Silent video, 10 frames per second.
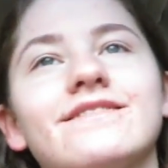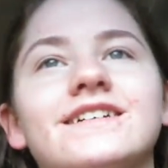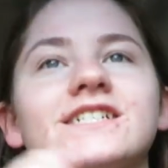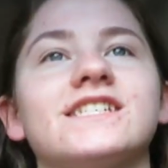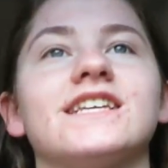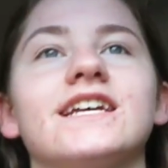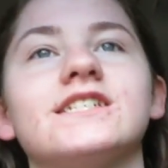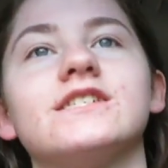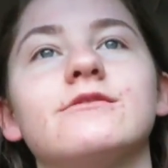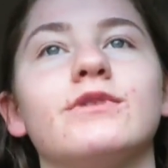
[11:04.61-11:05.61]
we're just like
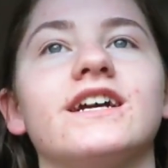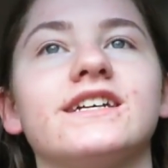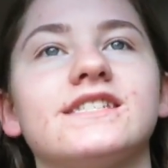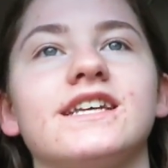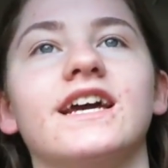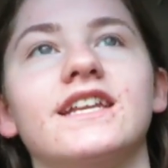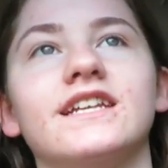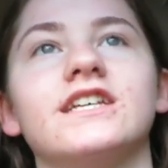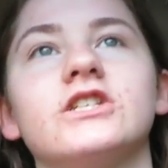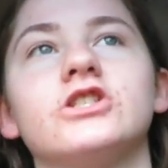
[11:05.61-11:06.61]
super
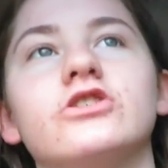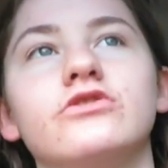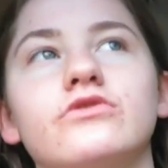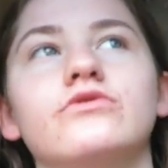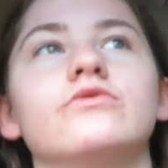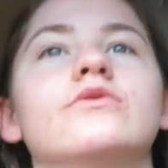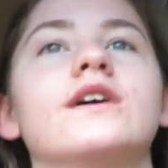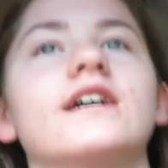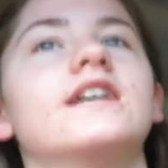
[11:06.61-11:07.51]
excited to